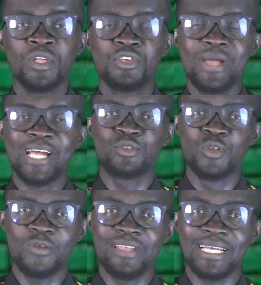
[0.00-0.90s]
you get to
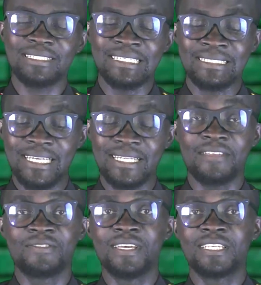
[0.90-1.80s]
know that indeed
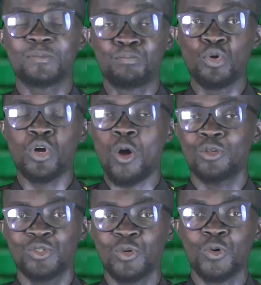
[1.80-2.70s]
this book
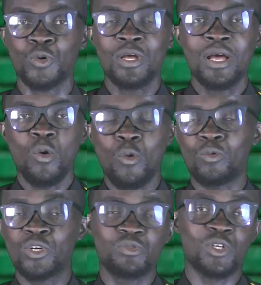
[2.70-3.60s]
also,
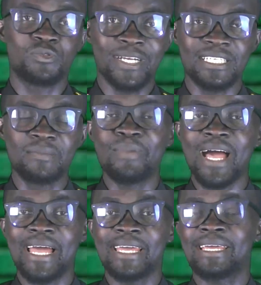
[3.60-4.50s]
which was written
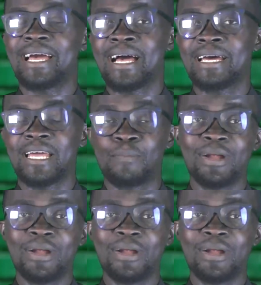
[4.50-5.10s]
by a